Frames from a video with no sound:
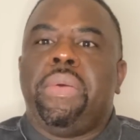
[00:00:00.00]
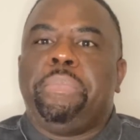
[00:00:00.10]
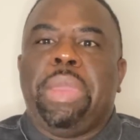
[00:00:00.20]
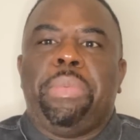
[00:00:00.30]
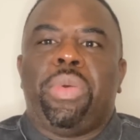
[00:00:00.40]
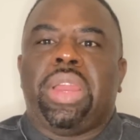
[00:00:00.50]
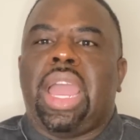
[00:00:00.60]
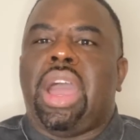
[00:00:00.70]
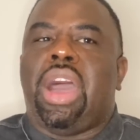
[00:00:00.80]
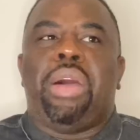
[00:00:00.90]
people were
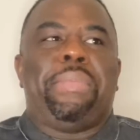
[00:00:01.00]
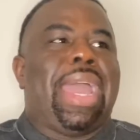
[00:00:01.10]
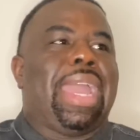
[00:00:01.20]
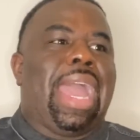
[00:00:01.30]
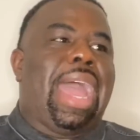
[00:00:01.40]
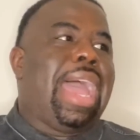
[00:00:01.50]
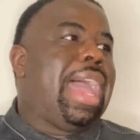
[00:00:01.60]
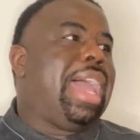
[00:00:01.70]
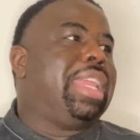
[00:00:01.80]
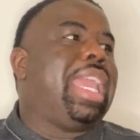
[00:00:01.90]
like, oh my
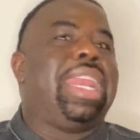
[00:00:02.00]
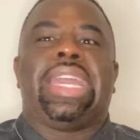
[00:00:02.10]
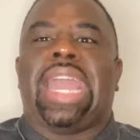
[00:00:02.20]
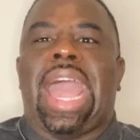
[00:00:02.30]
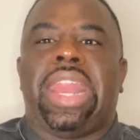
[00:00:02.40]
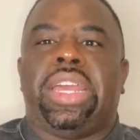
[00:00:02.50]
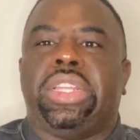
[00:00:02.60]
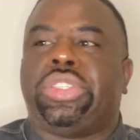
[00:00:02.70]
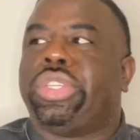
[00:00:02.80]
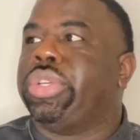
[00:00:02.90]
God, they done got
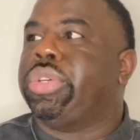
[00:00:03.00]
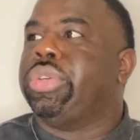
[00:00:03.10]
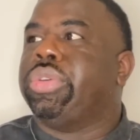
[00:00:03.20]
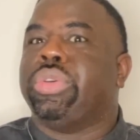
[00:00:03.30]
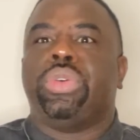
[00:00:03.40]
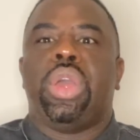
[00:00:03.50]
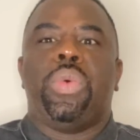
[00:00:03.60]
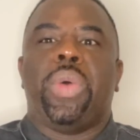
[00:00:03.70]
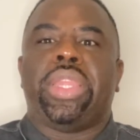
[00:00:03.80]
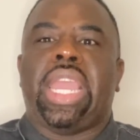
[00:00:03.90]
her too.
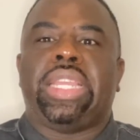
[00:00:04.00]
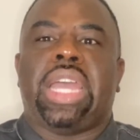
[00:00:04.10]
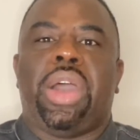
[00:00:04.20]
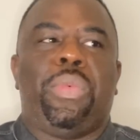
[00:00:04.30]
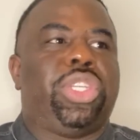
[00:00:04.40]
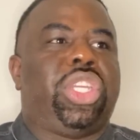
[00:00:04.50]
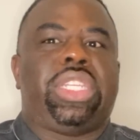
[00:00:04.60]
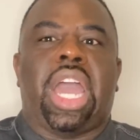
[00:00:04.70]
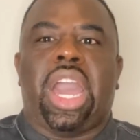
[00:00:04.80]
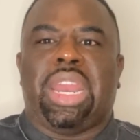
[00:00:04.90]
What she
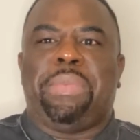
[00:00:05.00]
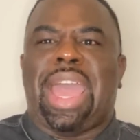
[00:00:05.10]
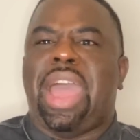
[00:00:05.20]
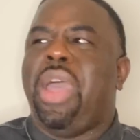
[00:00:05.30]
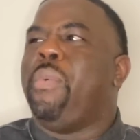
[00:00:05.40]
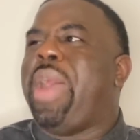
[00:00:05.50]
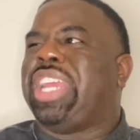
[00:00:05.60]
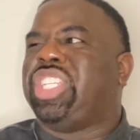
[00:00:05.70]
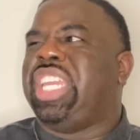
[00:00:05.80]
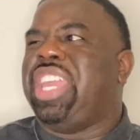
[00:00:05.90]
talking about? Why
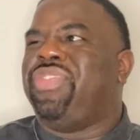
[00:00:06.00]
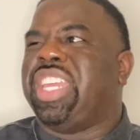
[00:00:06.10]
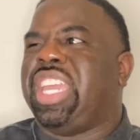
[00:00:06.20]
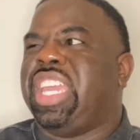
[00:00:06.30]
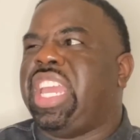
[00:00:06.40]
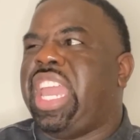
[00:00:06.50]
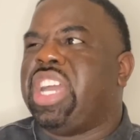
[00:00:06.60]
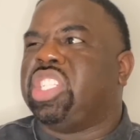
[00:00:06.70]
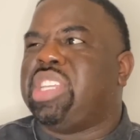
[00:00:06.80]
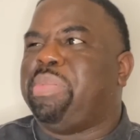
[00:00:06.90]
is she even getting an
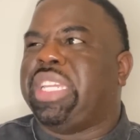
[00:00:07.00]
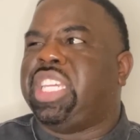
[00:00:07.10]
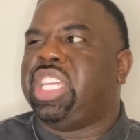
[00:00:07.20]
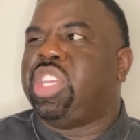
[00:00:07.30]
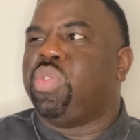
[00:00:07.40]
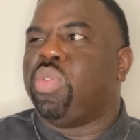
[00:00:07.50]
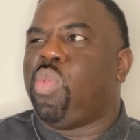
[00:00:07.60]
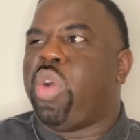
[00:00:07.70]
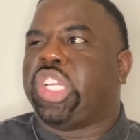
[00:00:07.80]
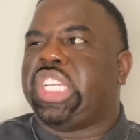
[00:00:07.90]
LGBTQ
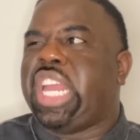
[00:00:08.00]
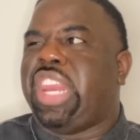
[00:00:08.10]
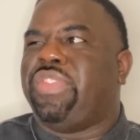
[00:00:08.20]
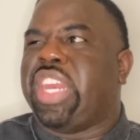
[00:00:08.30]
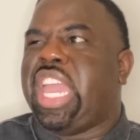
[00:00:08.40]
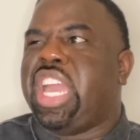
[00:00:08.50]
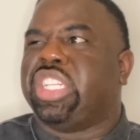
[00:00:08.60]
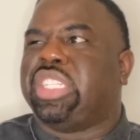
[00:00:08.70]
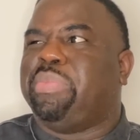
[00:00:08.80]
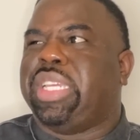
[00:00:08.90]
award? She not even an
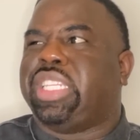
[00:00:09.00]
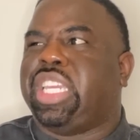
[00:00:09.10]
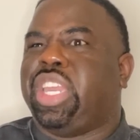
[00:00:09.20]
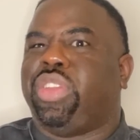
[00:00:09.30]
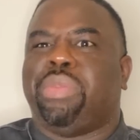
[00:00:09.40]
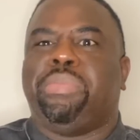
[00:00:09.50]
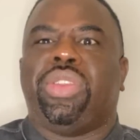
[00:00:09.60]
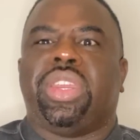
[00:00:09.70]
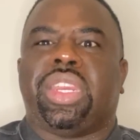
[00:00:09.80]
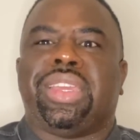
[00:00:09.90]
LGBTQ
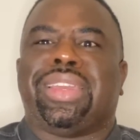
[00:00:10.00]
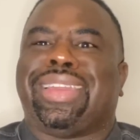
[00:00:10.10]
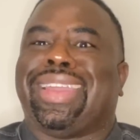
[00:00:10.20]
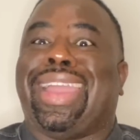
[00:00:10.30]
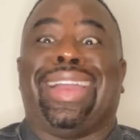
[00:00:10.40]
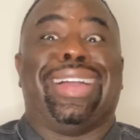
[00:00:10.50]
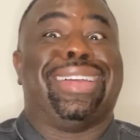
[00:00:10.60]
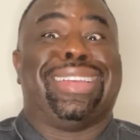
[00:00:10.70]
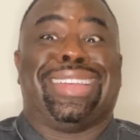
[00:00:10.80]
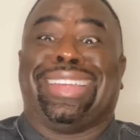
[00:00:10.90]
community.
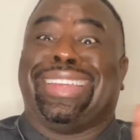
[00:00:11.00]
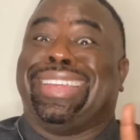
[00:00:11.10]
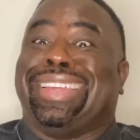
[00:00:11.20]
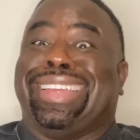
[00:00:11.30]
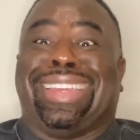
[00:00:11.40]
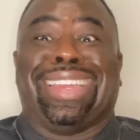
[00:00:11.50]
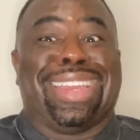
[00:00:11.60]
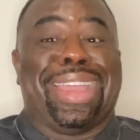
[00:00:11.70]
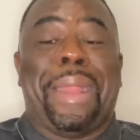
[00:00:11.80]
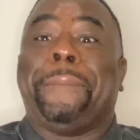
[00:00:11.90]
Girl,
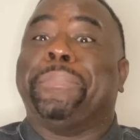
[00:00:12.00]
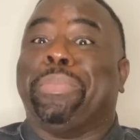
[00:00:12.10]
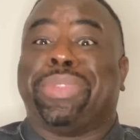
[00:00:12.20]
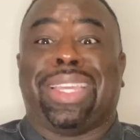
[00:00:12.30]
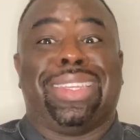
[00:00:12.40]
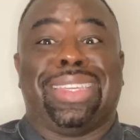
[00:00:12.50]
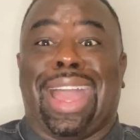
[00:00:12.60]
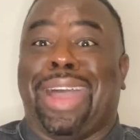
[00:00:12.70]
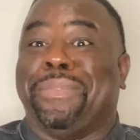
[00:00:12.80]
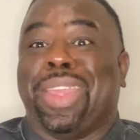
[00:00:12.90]
I'm telling
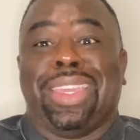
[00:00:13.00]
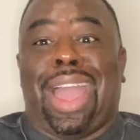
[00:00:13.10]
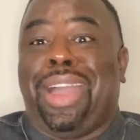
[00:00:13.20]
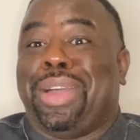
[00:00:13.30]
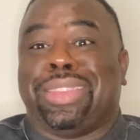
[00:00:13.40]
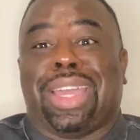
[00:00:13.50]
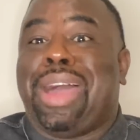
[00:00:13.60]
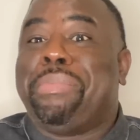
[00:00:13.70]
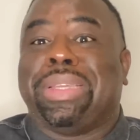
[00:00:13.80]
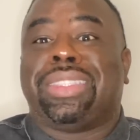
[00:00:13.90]
y'all. Y'all go to
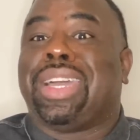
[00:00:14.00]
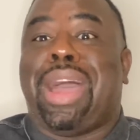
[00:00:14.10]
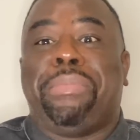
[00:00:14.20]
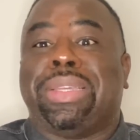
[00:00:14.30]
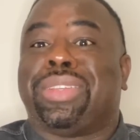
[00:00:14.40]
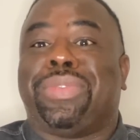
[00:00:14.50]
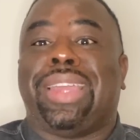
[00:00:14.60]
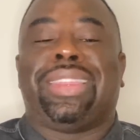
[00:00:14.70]
the comments are right